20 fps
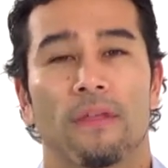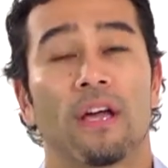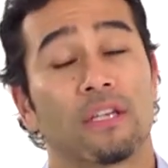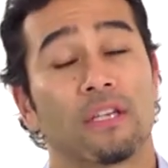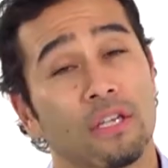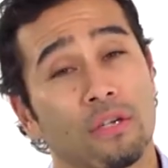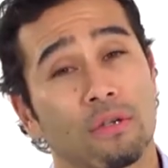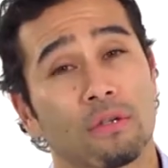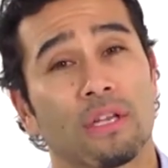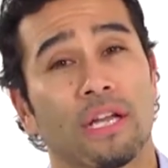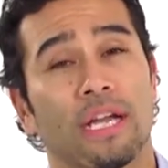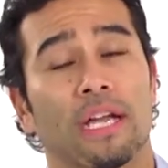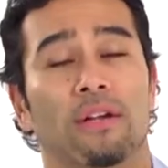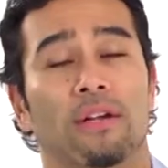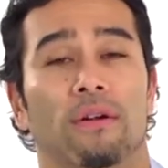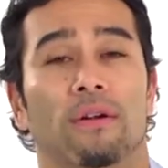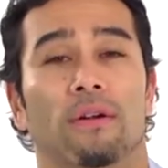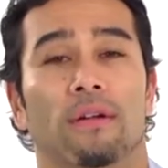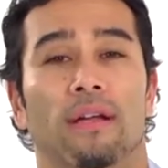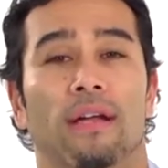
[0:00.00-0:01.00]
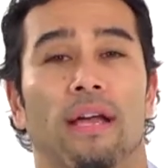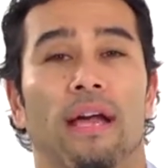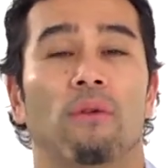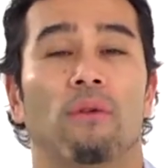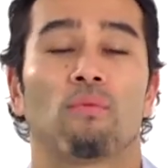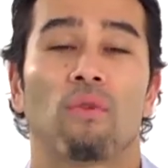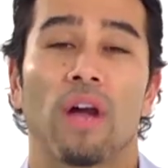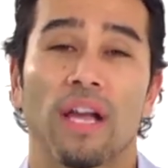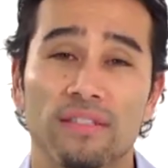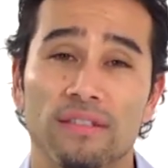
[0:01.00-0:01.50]
a year later at
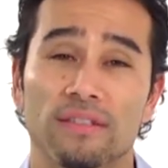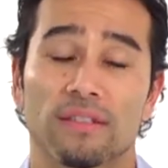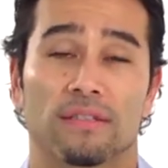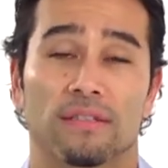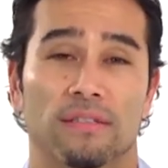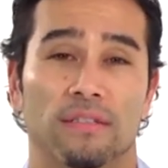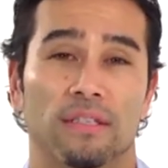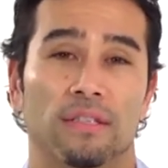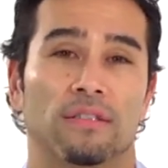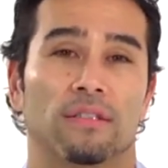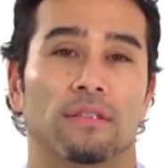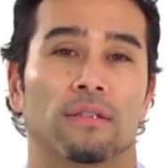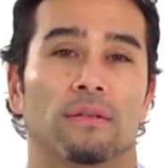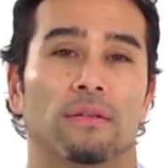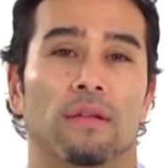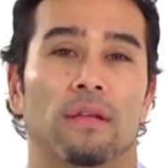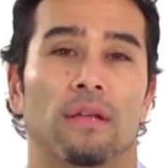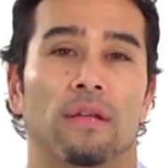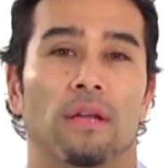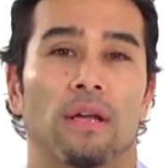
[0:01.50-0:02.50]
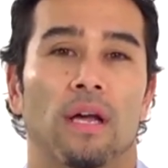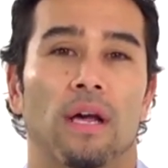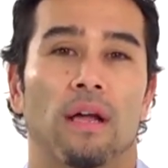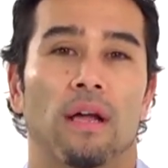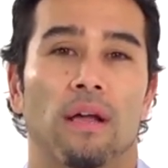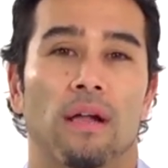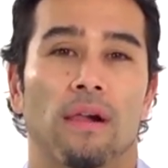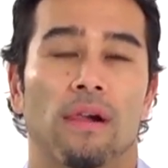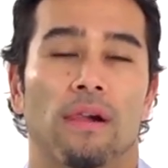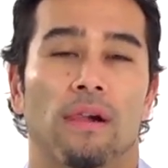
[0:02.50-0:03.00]
wrestling season,
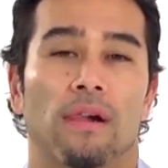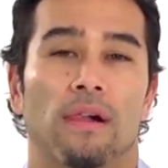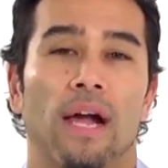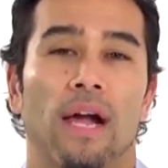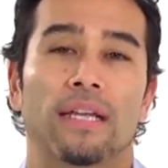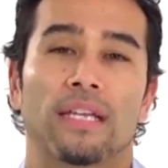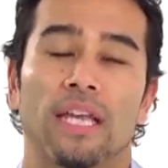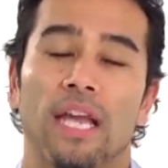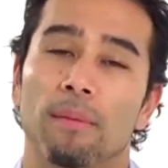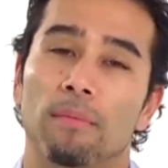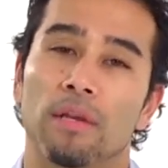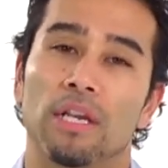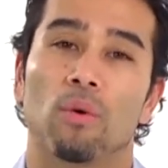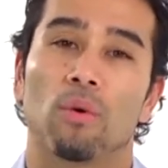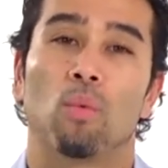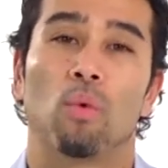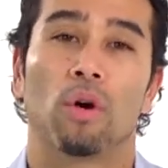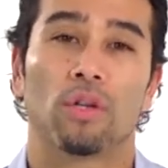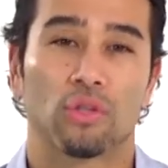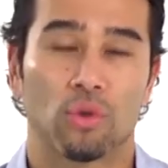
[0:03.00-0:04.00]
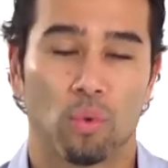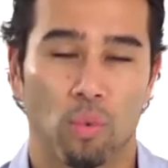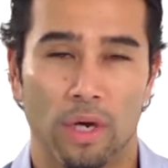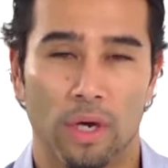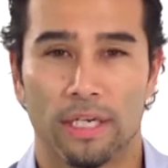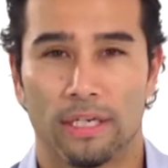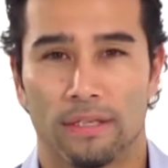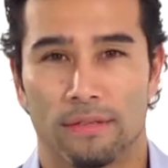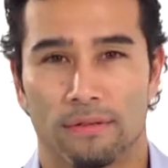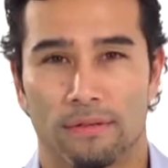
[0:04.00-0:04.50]
I came in at
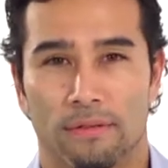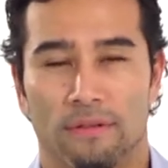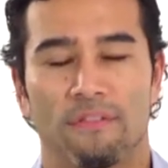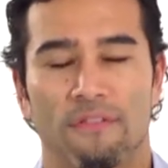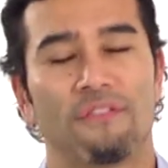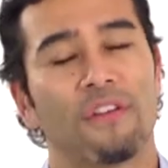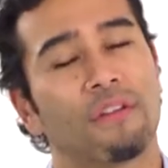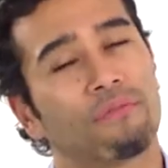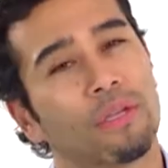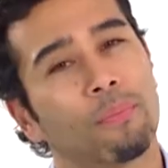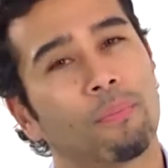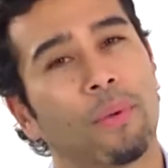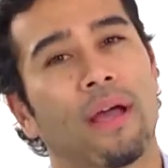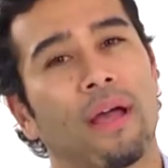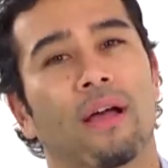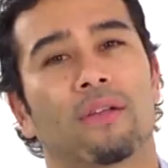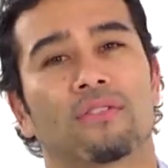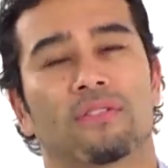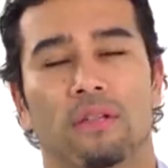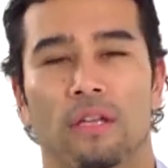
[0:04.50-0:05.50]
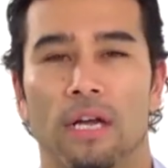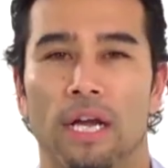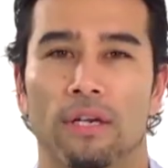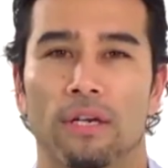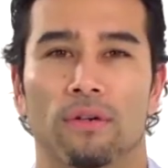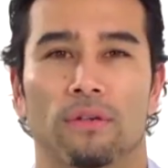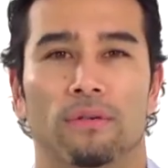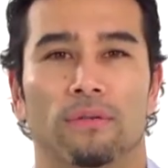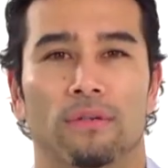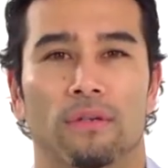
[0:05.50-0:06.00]
120, 50 pounds
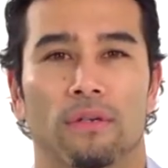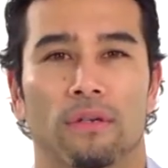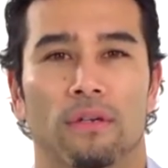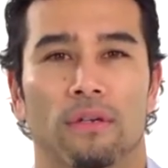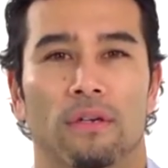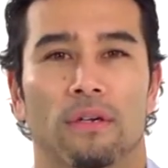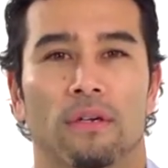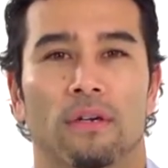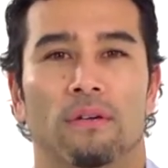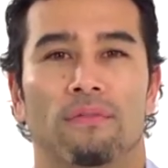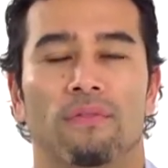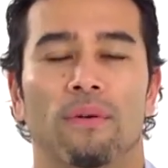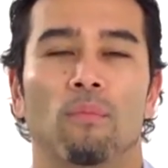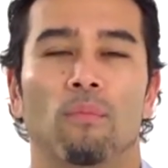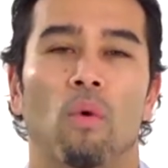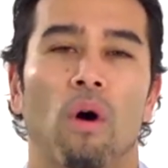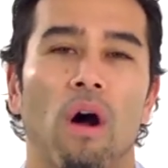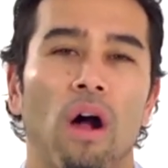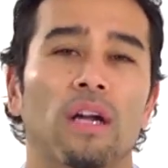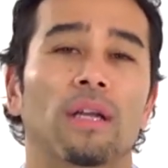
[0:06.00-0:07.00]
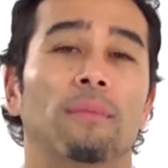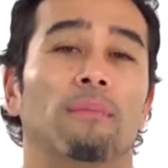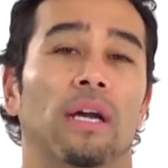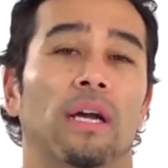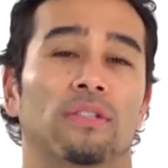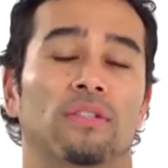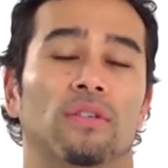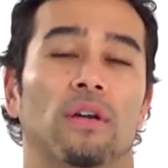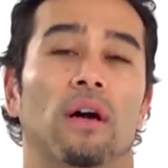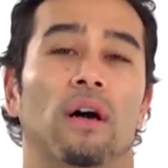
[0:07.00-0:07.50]
lighter, from walking my
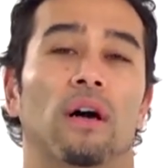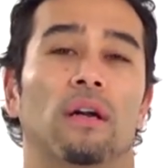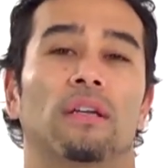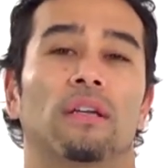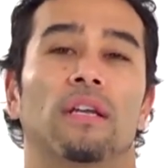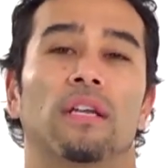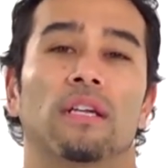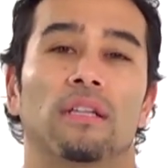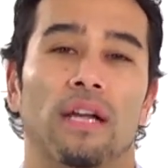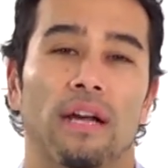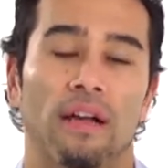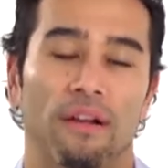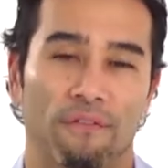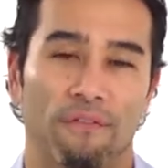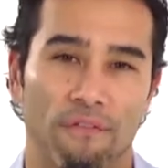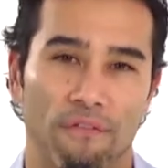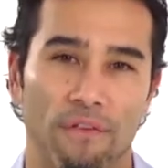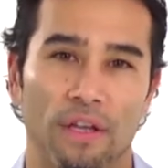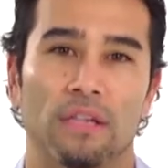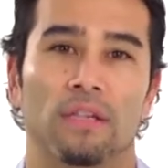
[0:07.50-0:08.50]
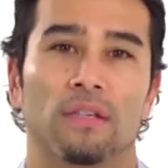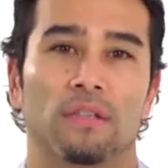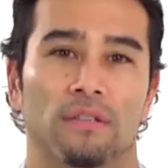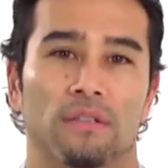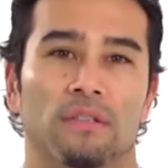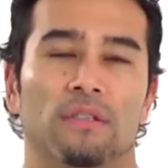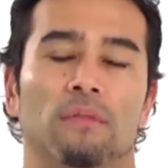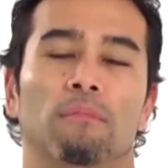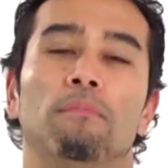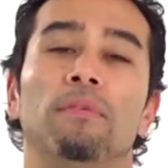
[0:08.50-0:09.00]
talk and allowing fitness
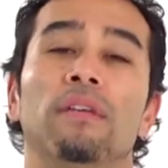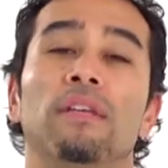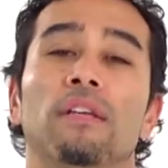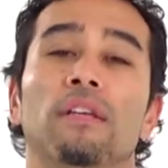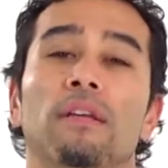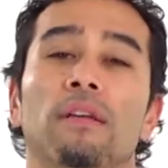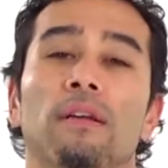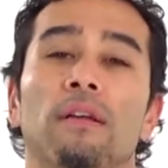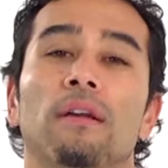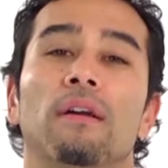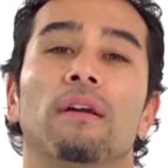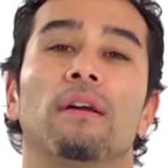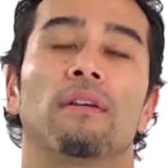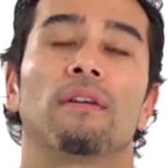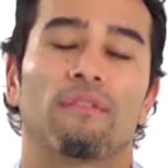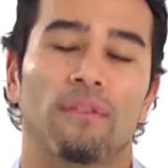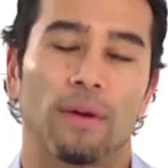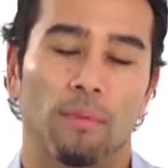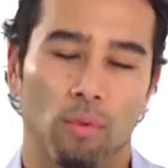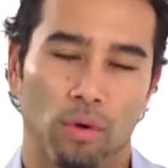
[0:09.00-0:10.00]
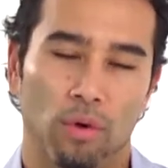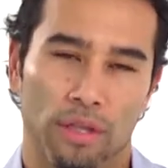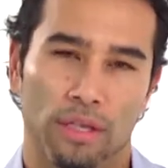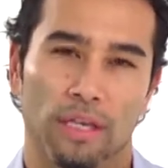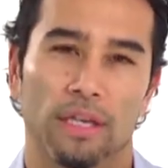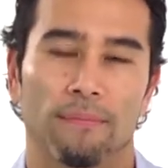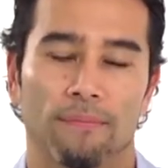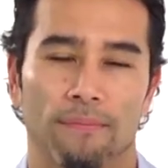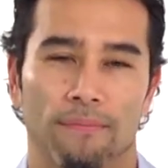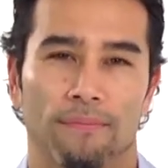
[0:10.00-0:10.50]
to be from
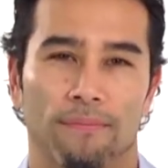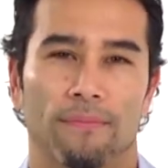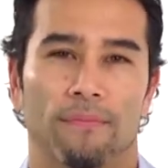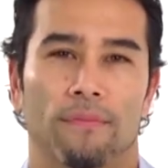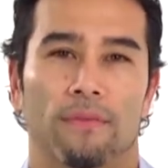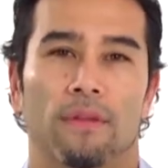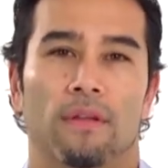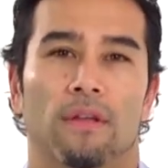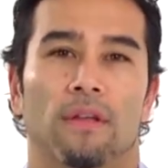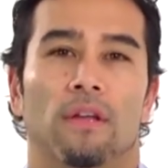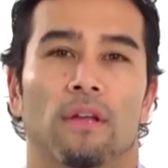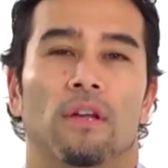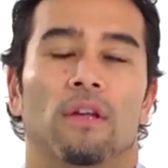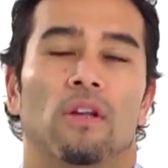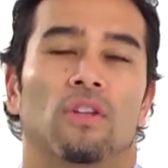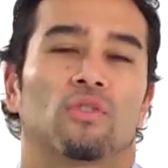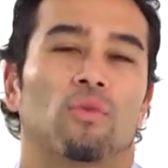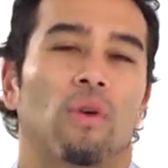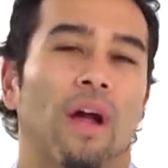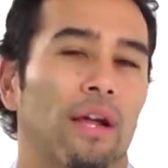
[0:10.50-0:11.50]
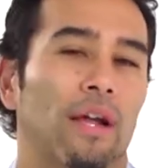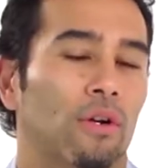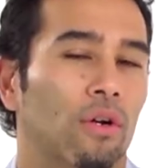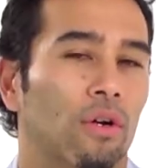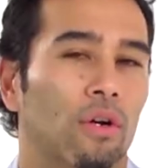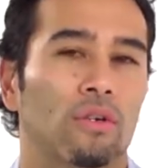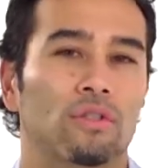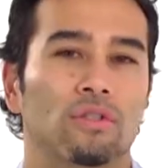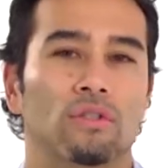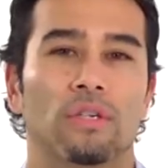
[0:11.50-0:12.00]
within. So I
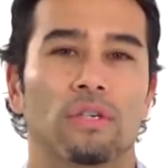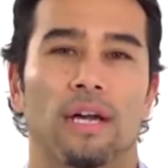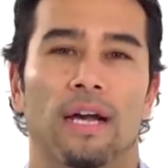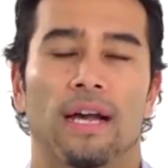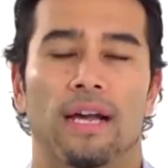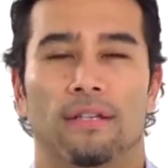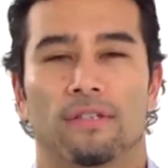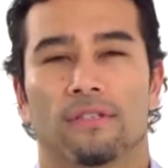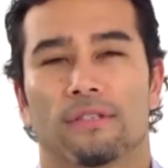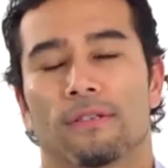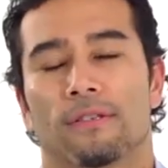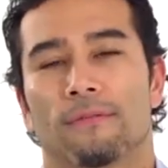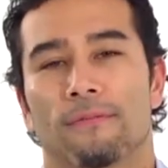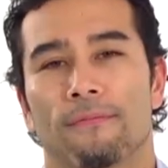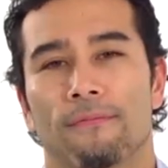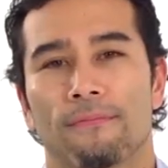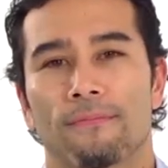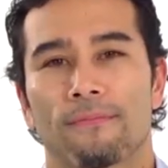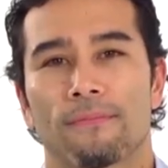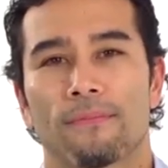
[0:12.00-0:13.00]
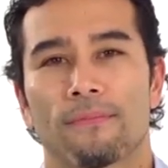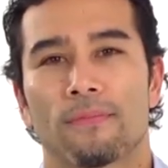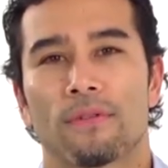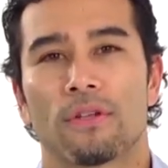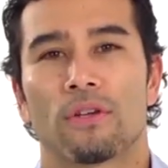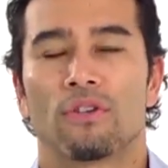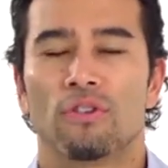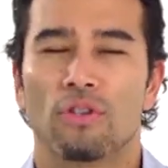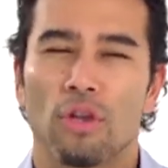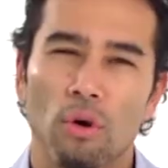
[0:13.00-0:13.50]
encourage you guys,
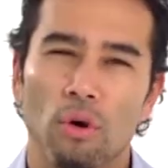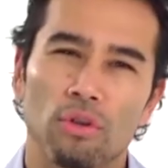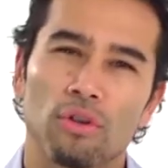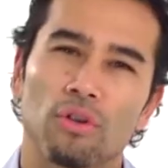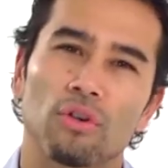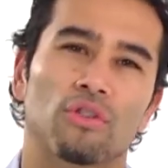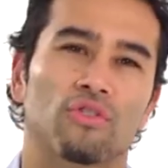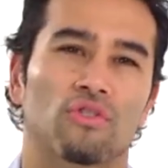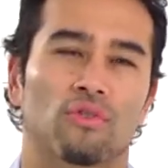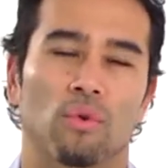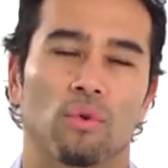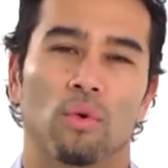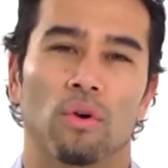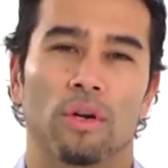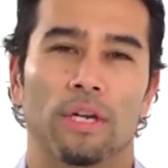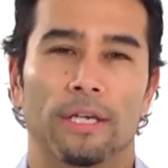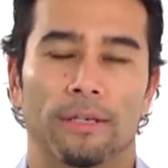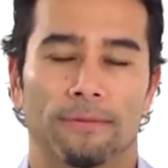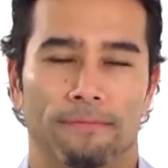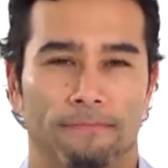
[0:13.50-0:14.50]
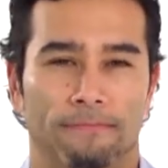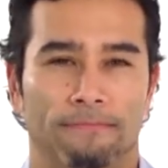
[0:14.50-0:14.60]
know your story.